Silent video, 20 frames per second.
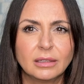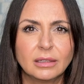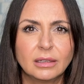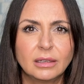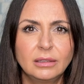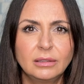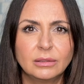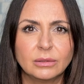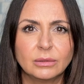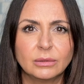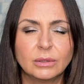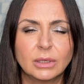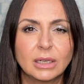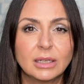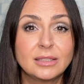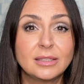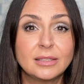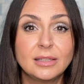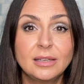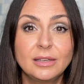oh, a
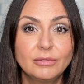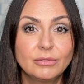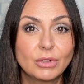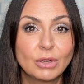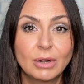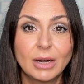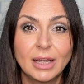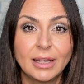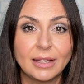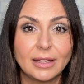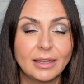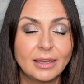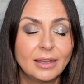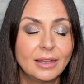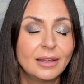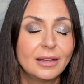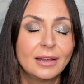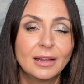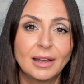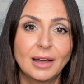sea of gray.
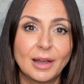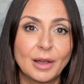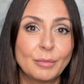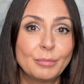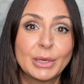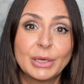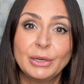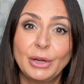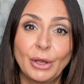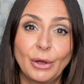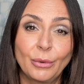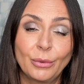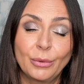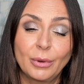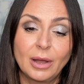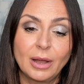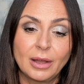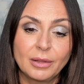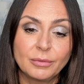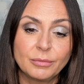But no,
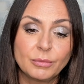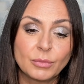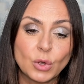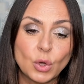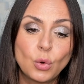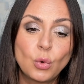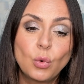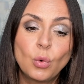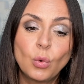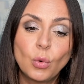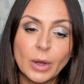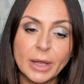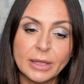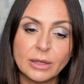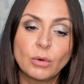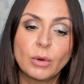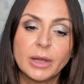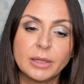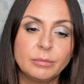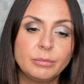
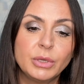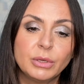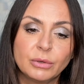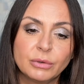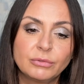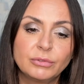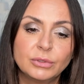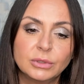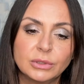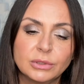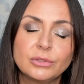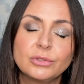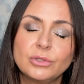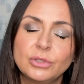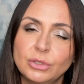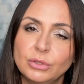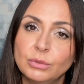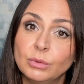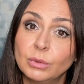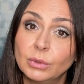quite beautiful
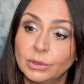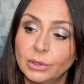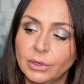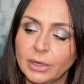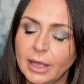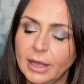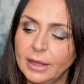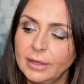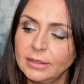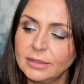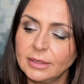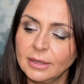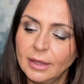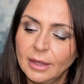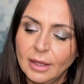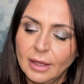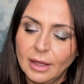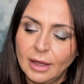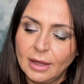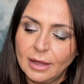to look at.
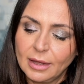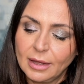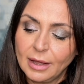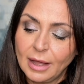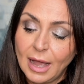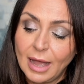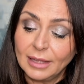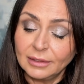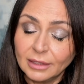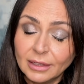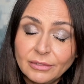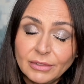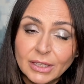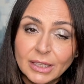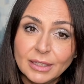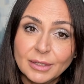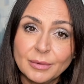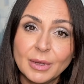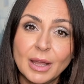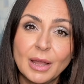I love
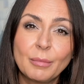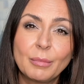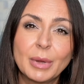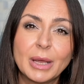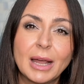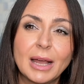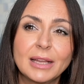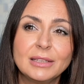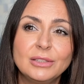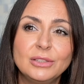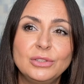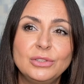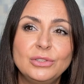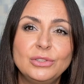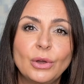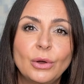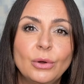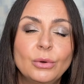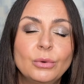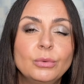it, but I
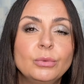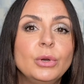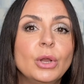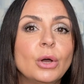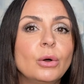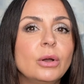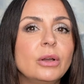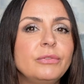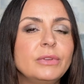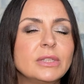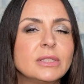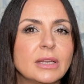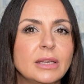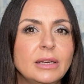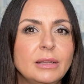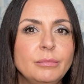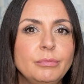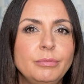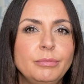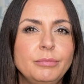don't know if it's going
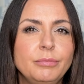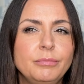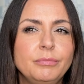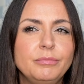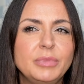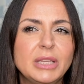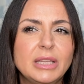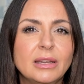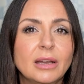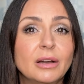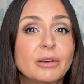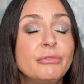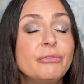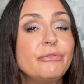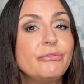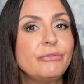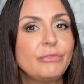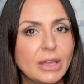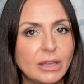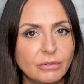to be a
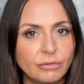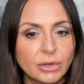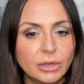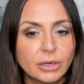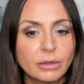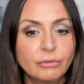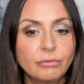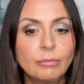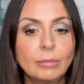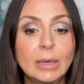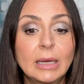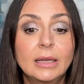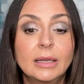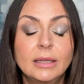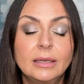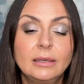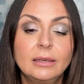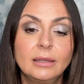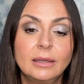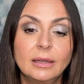favorite of
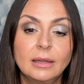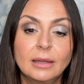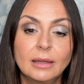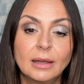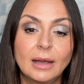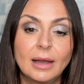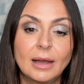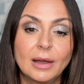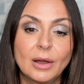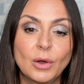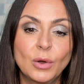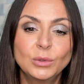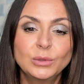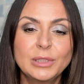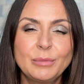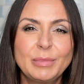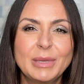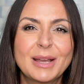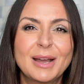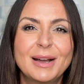mine,
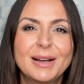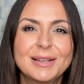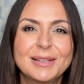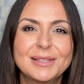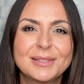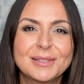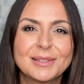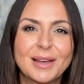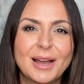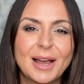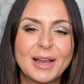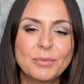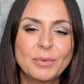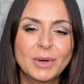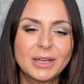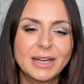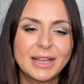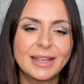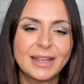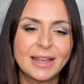only because I
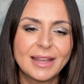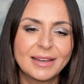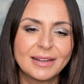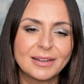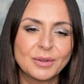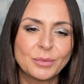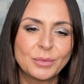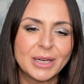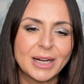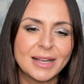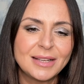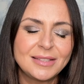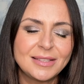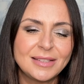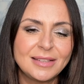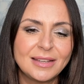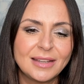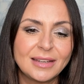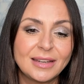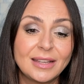want to get what I
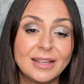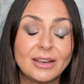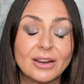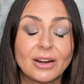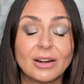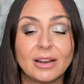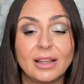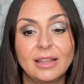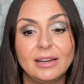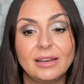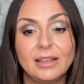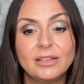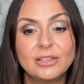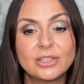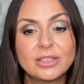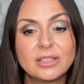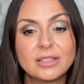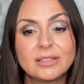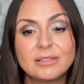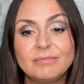see and hear, and it
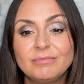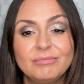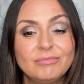just